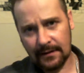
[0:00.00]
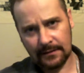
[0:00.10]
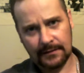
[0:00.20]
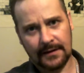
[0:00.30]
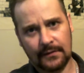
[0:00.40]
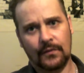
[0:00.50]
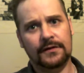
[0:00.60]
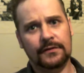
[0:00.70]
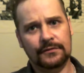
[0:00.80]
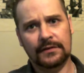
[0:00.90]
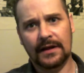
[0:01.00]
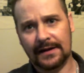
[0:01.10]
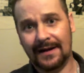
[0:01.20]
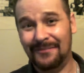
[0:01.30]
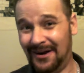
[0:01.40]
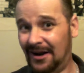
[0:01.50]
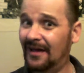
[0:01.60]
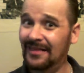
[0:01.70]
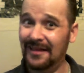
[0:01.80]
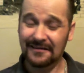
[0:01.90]
not like. What you like, I might
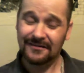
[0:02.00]
not like.